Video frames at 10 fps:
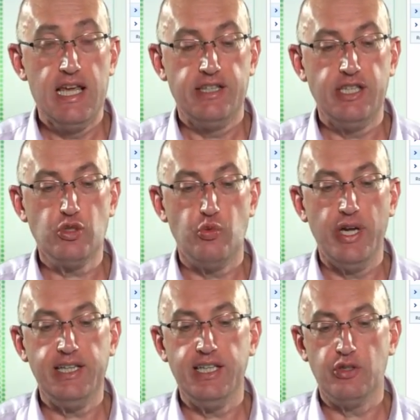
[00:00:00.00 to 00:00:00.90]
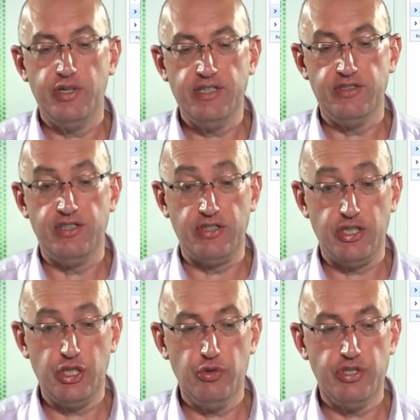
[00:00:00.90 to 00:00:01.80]
This greatly increases the
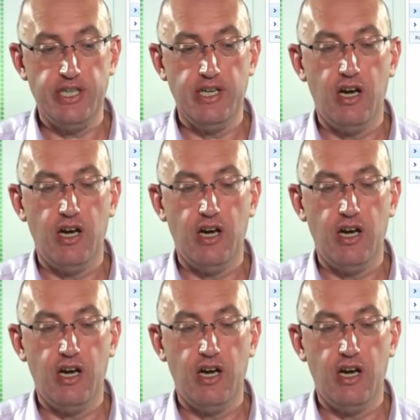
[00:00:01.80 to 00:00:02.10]
security